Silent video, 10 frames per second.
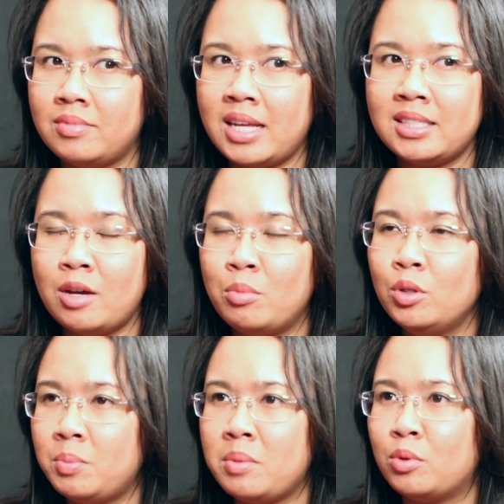that's how
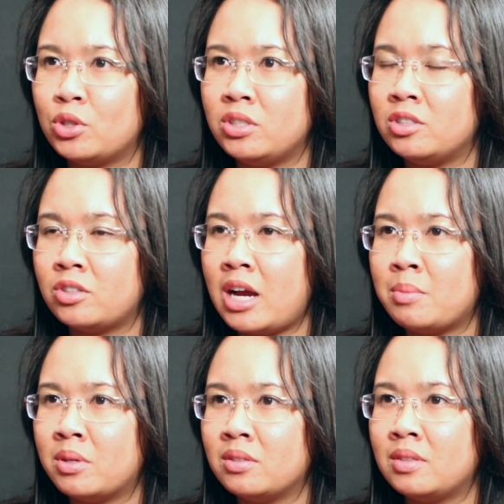most people should
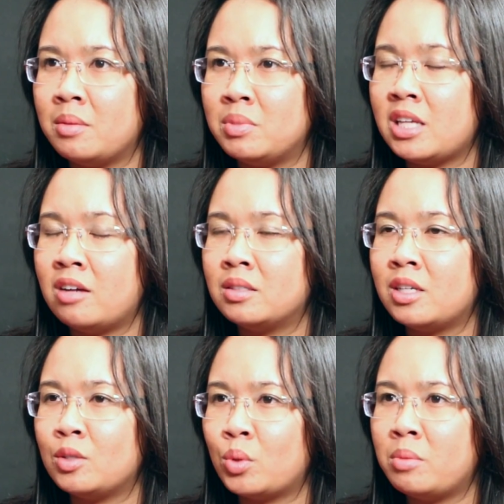describe themselves,
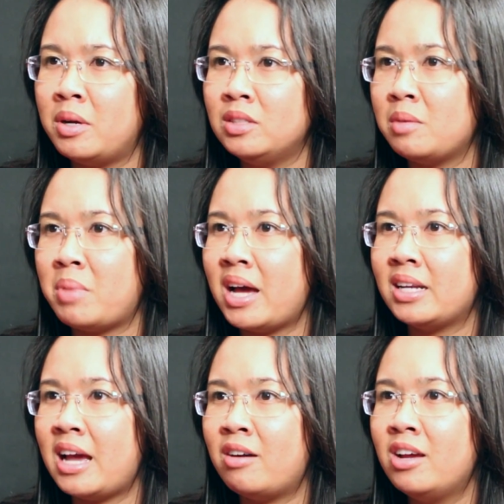because we're a melting
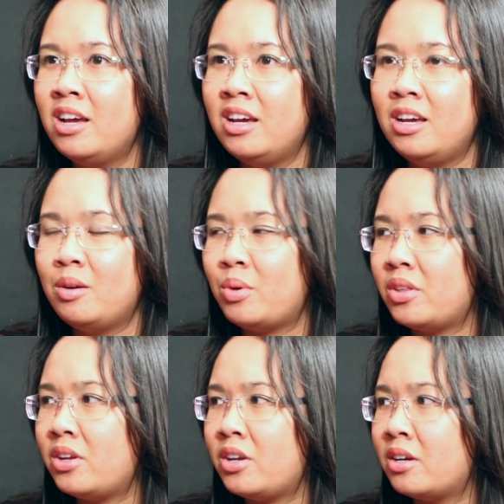pot now.
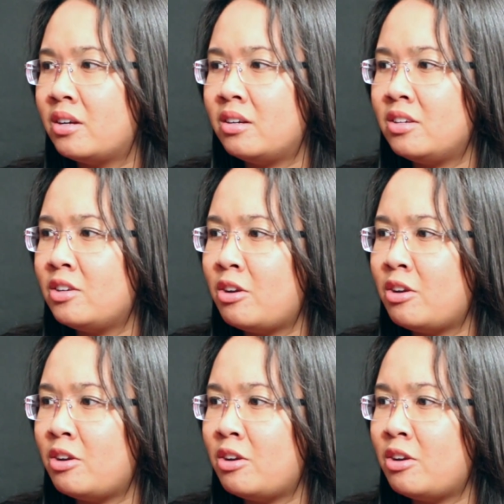Whether you're,